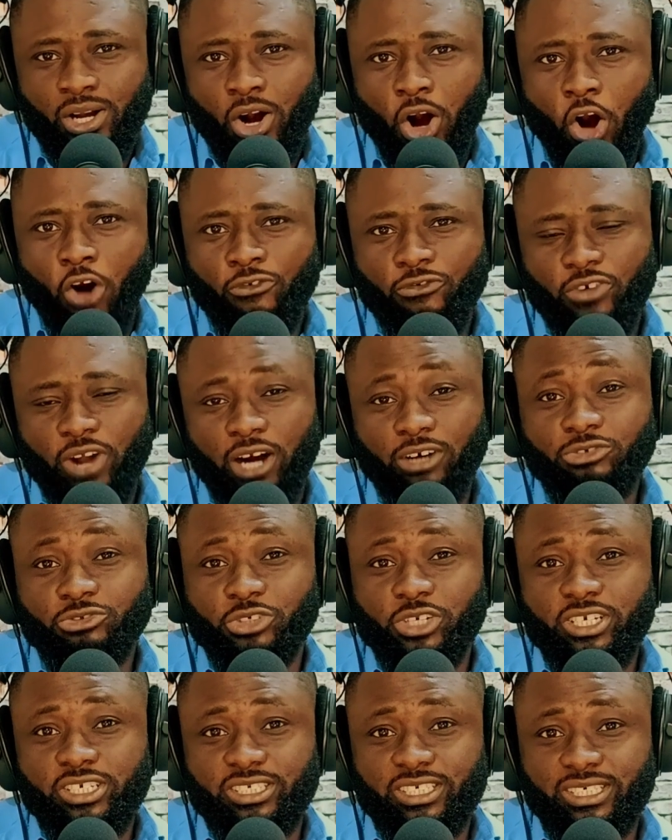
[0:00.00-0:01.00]
of
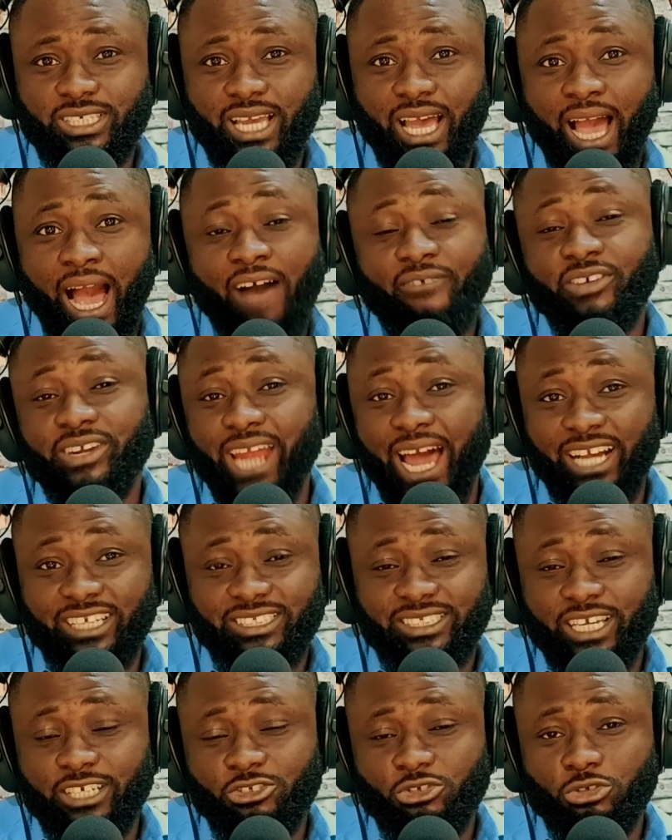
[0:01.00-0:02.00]
countries having
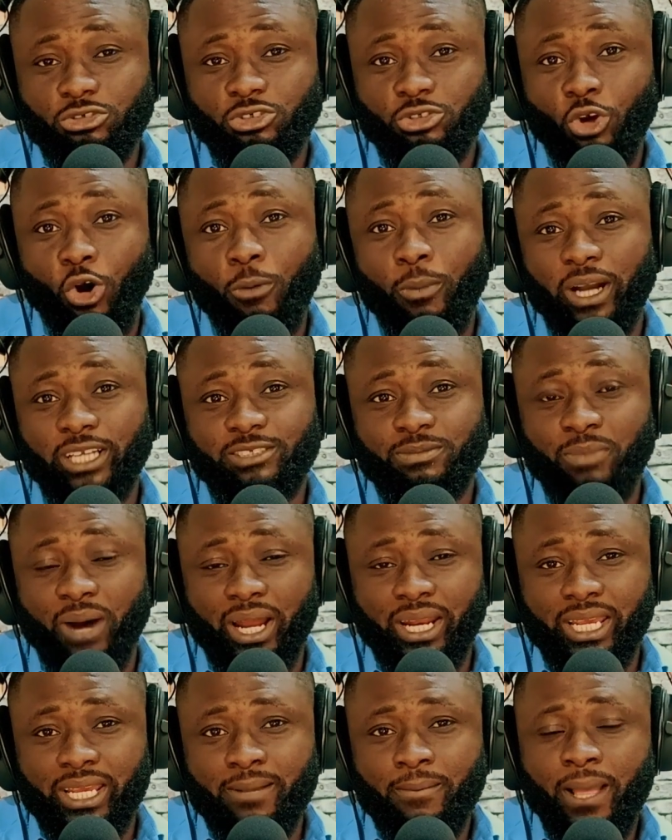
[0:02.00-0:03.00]
access to so much
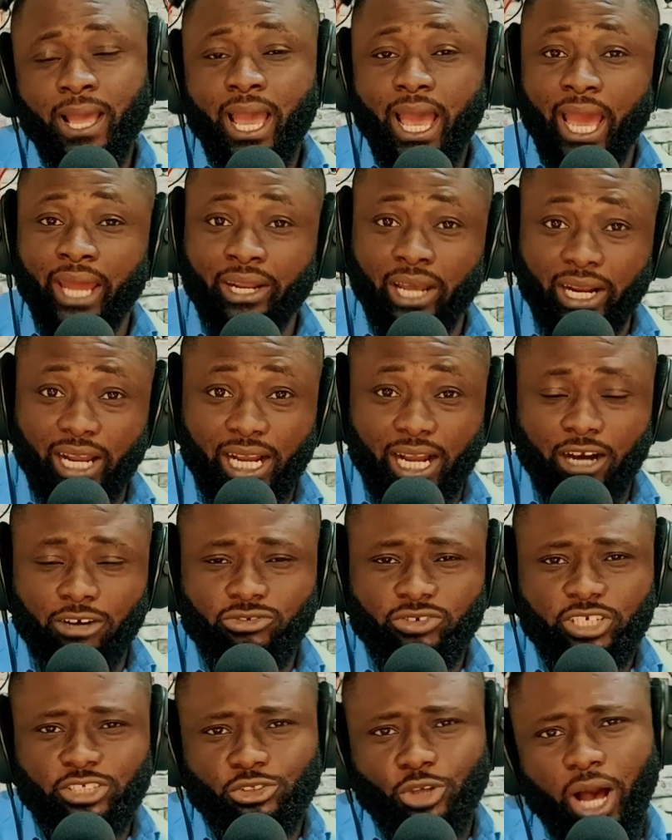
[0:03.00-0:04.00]
money and other
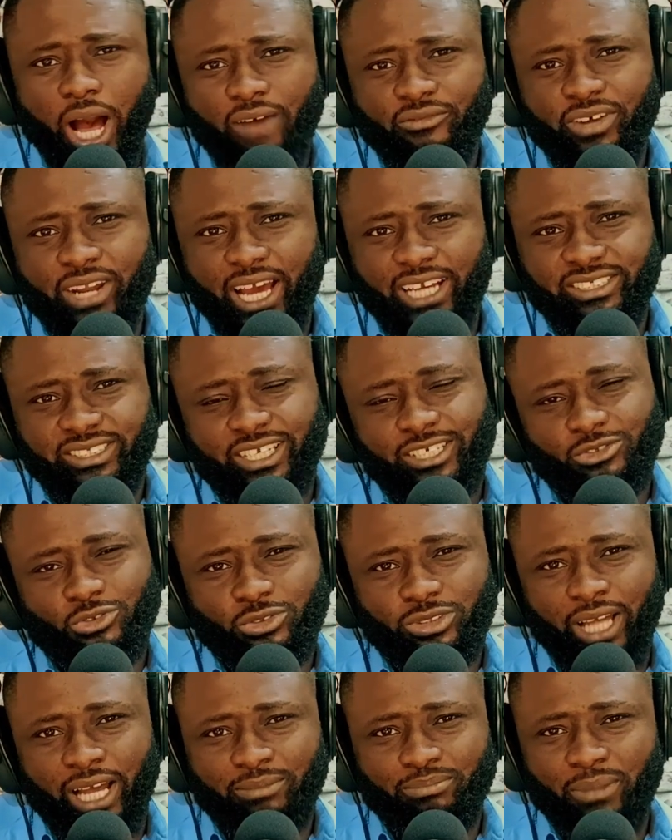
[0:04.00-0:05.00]
countries not having access
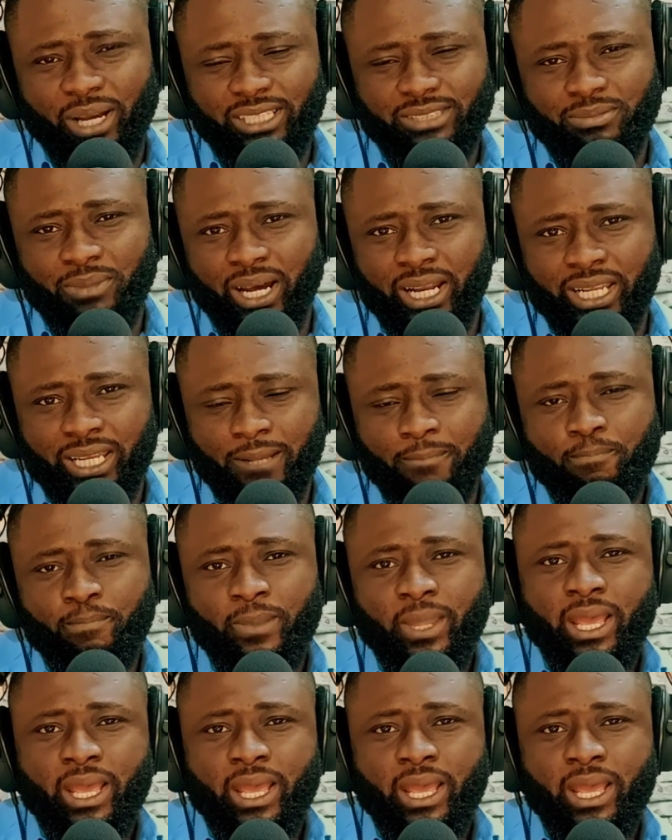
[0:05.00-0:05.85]
to that much money,